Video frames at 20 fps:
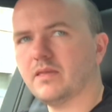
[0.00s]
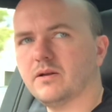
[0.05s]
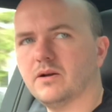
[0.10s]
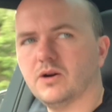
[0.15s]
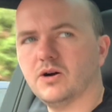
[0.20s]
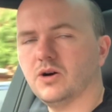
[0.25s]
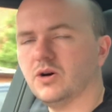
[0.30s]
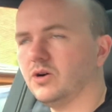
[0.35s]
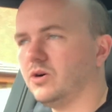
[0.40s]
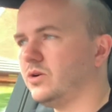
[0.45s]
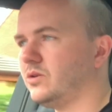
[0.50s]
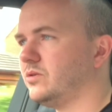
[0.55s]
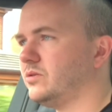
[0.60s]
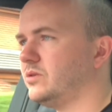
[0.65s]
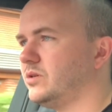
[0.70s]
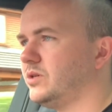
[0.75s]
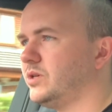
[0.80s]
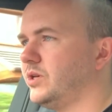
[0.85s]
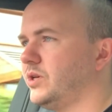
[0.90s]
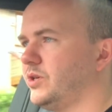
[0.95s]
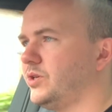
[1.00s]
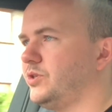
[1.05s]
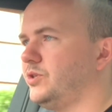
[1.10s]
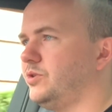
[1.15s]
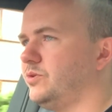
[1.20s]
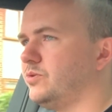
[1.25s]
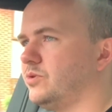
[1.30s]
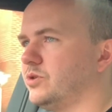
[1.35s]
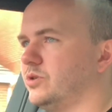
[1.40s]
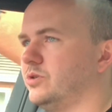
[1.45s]
or
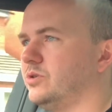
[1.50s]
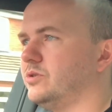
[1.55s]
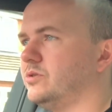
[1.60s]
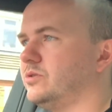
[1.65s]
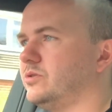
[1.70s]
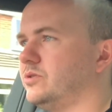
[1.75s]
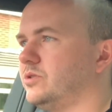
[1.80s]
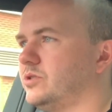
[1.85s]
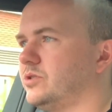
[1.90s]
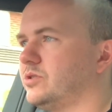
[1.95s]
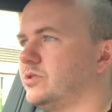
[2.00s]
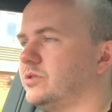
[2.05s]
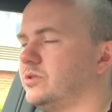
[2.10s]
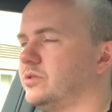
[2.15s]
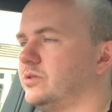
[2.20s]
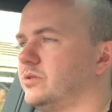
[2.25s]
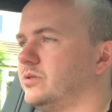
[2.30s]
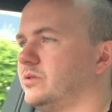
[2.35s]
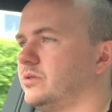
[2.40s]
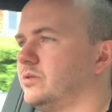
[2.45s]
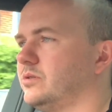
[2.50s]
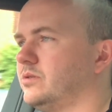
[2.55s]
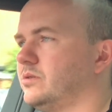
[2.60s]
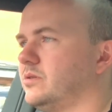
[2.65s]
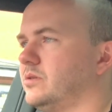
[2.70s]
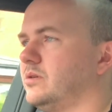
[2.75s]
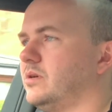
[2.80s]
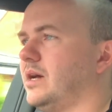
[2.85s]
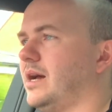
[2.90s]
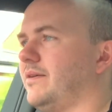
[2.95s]
you could
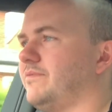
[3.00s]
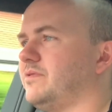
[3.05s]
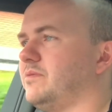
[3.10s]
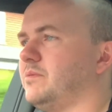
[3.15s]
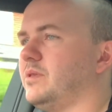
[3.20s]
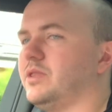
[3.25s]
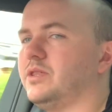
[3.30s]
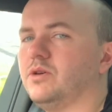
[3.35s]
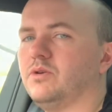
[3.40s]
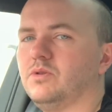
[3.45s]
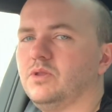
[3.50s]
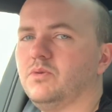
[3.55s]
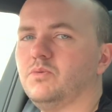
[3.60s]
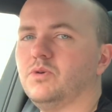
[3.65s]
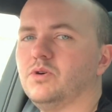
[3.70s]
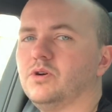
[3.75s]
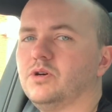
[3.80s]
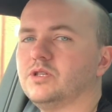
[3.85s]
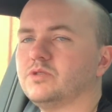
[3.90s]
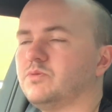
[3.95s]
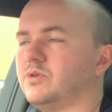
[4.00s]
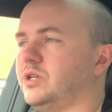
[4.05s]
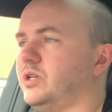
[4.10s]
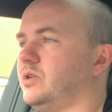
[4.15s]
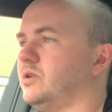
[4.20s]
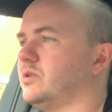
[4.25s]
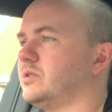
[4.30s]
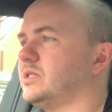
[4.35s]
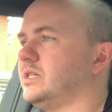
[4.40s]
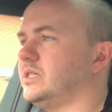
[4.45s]
have them that they only worked when you
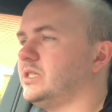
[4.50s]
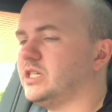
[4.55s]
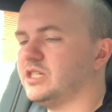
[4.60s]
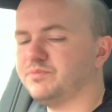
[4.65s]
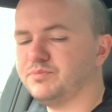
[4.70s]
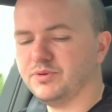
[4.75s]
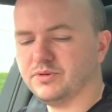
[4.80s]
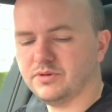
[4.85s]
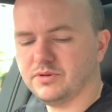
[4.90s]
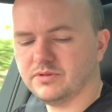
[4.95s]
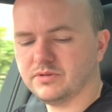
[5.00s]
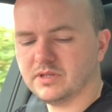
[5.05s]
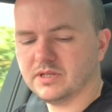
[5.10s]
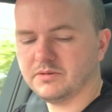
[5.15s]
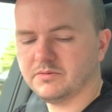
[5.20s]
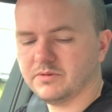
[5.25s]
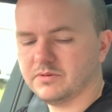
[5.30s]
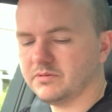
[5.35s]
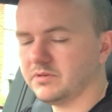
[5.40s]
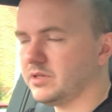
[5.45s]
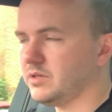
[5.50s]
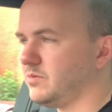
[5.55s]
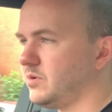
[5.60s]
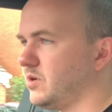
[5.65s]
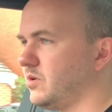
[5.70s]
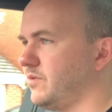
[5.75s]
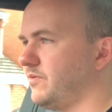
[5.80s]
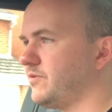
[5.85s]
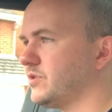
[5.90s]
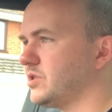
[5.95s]
knocked it into sport and you were
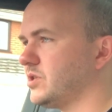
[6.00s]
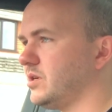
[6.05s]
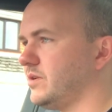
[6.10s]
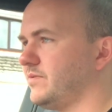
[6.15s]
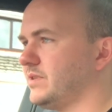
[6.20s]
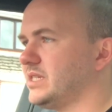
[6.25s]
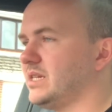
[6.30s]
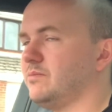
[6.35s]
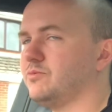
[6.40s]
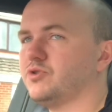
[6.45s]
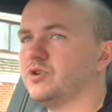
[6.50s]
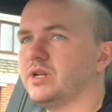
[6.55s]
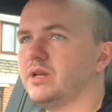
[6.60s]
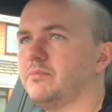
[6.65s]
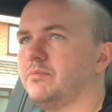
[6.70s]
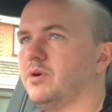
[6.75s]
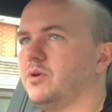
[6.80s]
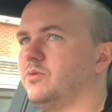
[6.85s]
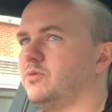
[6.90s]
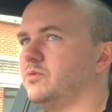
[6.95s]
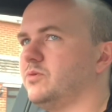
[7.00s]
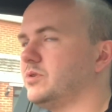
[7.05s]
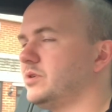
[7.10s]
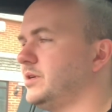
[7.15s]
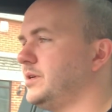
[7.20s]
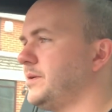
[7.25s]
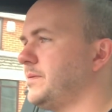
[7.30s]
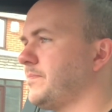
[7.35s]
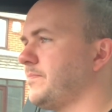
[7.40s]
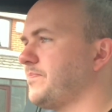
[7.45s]
going for sort of a Tiptronic mode,
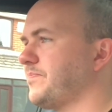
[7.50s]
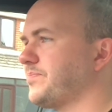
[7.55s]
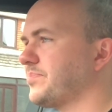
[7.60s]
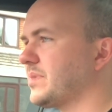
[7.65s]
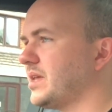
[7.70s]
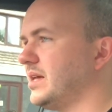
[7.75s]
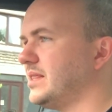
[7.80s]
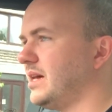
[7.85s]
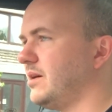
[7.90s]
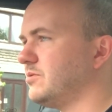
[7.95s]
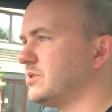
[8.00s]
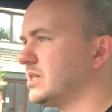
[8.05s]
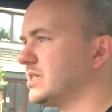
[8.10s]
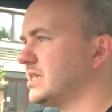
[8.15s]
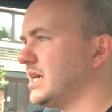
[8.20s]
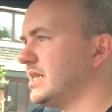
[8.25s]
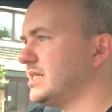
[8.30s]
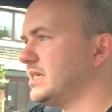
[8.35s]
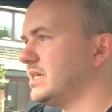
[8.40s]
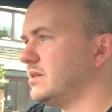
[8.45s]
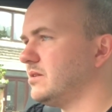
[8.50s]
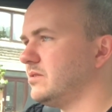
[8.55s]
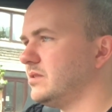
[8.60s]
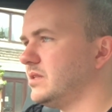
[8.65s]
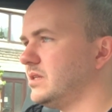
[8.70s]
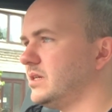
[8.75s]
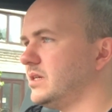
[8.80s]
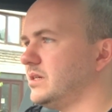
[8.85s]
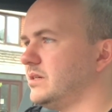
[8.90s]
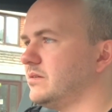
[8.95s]
and that was a setting on
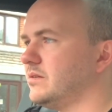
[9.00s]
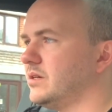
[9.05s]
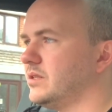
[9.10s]
the